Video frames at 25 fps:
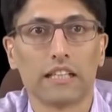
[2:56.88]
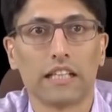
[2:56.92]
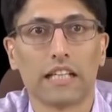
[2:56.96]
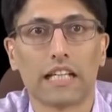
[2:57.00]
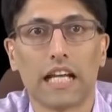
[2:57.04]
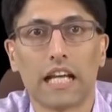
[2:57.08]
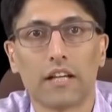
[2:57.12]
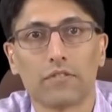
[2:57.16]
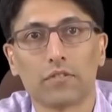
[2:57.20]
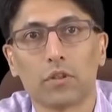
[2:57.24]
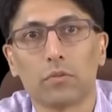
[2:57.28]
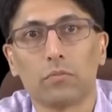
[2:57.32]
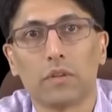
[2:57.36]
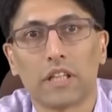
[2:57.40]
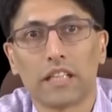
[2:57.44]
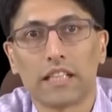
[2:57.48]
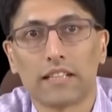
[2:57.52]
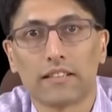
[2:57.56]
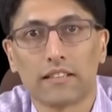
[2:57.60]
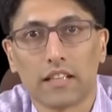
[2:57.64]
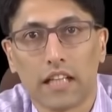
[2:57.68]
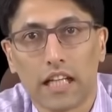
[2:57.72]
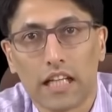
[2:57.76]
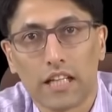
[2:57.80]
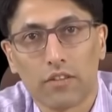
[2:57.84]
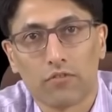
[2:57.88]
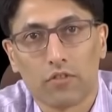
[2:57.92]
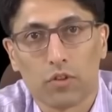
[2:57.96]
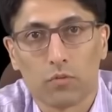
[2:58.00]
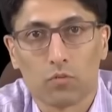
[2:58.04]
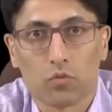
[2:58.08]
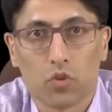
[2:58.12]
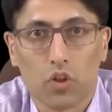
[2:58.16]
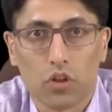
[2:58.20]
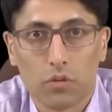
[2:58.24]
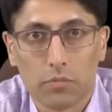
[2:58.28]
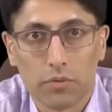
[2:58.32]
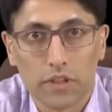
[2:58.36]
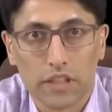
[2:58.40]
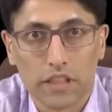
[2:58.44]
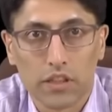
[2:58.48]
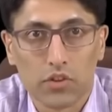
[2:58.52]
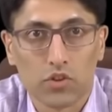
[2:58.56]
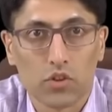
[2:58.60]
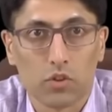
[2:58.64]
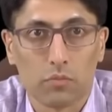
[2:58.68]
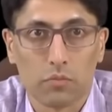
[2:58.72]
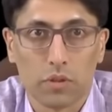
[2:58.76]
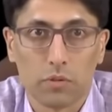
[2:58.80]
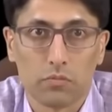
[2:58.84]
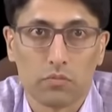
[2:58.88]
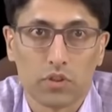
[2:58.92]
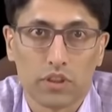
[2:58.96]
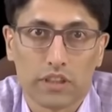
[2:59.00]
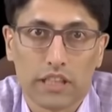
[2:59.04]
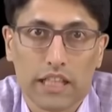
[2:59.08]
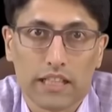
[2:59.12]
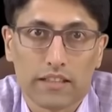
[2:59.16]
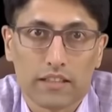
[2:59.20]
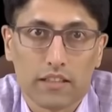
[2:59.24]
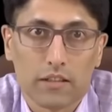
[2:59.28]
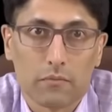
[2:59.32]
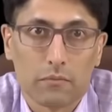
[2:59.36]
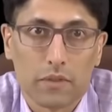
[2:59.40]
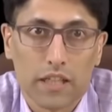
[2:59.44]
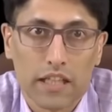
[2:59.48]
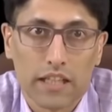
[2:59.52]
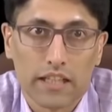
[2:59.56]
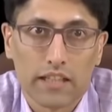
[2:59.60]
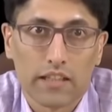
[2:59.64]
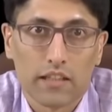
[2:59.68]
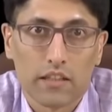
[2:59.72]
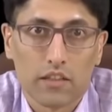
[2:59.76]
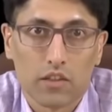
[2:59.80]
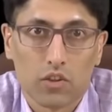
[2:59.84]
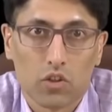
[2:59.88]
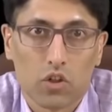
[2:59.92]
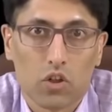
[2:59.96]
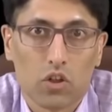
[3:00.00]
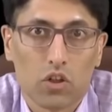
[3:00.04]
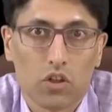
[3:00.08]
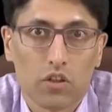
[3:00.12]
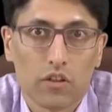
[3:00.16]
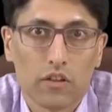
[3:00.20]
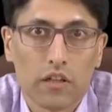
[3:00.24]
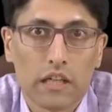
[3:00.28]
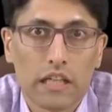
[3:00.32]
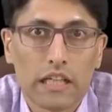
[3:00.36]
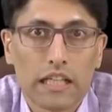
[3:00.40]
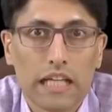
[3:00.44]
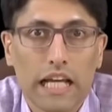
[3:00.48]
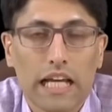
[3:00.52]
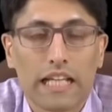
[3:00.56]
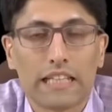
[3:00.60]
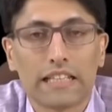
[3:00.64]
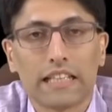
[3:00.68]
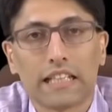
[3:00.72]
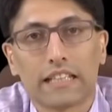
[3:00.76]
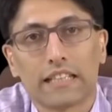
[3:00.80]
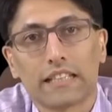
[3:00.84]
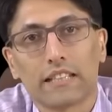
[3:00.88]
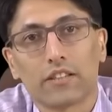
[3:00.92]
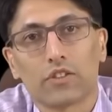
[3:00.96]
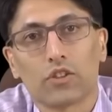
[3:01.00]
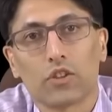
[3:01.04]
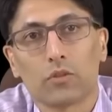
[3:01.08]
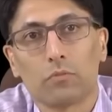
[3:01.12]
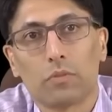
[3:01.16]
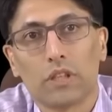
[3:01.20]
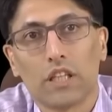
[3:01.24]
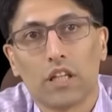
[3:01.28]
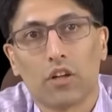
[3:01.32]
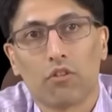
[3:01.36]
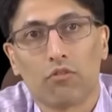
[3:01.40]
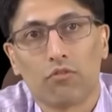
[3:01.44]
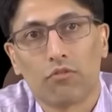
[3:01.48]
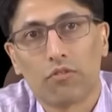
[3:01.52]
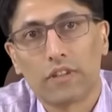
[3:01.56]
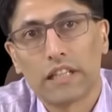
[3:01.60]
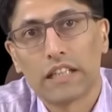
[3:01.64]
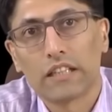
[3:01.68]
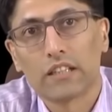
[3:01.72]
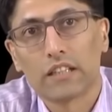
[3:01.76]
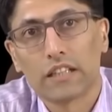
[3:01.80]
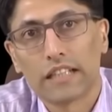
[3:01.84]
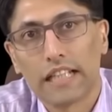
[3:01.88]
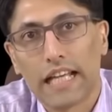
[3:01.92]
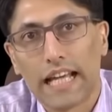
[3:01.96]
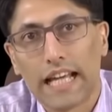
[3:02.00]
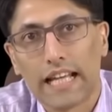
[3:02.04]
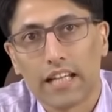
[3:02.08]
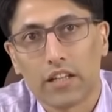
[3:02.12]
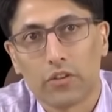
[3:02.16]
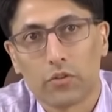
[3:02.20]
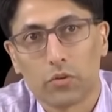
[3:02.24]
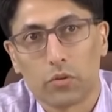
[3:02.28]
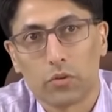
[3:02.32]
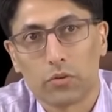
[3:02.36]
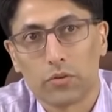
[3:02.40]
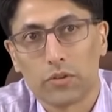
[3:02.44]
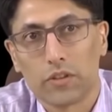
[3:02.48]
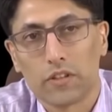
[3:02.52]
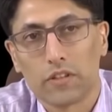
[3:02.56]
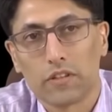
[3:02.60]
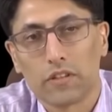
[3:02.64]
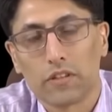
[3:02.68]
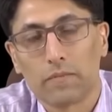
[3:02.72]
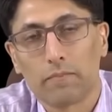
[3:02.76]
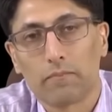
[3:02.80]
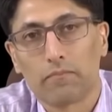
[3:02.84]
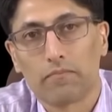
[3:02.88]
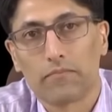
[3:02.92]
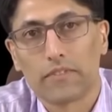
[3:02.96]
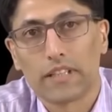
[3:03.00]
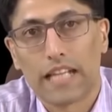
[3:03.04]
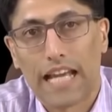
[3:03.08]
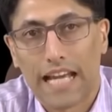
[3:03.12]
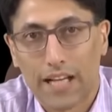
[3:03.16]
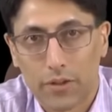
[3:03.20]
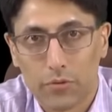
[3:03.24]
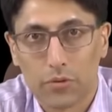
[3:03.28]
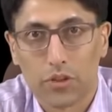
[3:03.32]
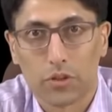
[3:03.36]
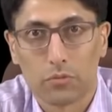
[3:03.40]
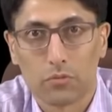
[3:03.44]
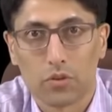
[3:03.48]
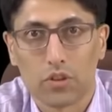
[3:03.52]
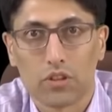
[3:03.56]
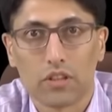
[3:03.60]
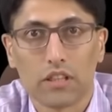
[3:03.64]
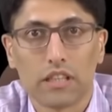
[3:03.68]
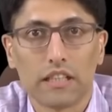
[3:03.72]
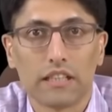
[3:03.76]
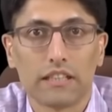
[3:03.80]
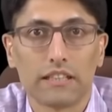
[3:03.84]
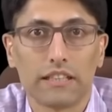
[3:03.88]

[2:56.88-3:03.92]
that everybody's life and property should be protected by law, and that there should be a fair and equitable